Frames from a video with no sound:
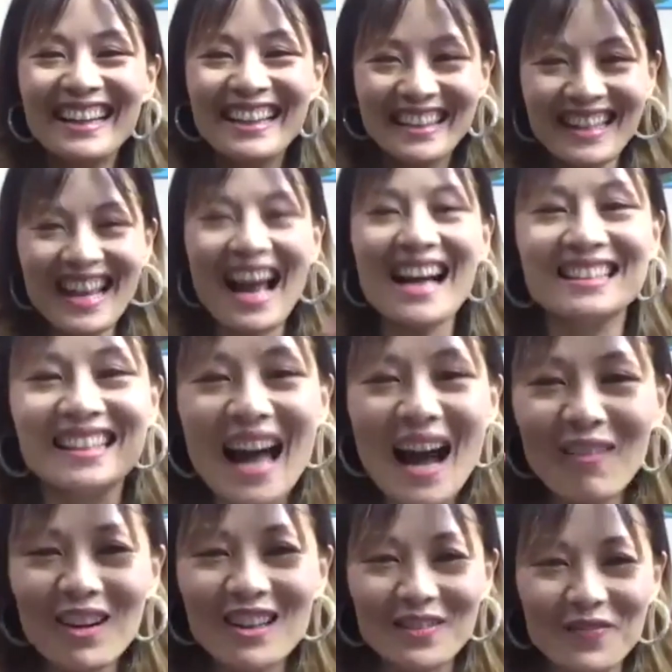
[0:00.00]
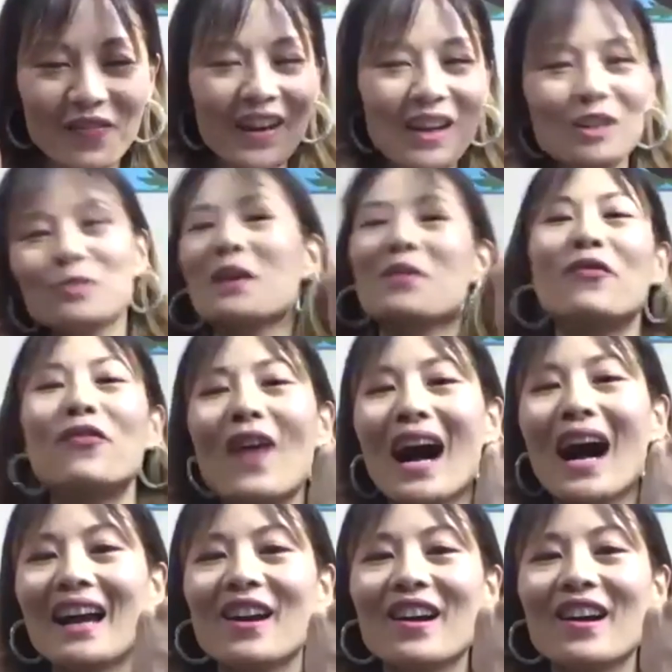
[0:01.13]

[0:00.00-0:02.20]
Yes, that was filled with fire.